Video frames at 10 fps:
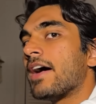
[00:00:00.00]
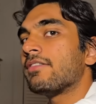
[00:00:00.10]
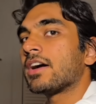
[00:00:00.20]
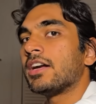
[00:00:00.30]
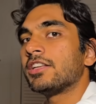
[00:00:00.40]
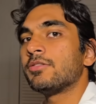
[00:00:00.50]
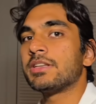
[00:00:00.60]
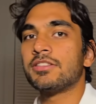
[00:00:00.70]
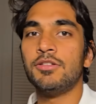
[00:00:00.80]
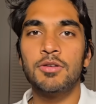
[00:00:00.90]
have a
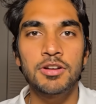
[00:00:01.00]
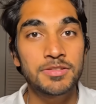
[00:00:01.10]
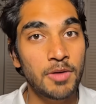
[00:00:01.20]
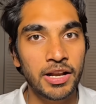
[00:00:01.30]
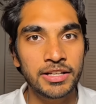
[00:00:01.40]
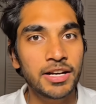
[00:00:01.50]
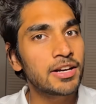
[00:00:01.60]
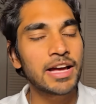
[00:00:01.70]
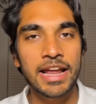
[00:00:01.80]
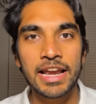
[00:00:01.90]
continuous glucose
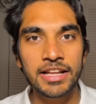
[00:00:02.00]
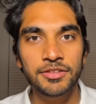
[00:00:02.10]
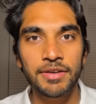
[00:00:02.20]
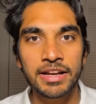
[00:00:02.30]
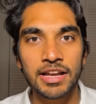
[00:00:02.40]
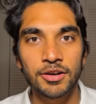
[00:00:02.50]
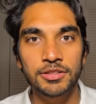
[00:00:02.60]
monitor, and let's find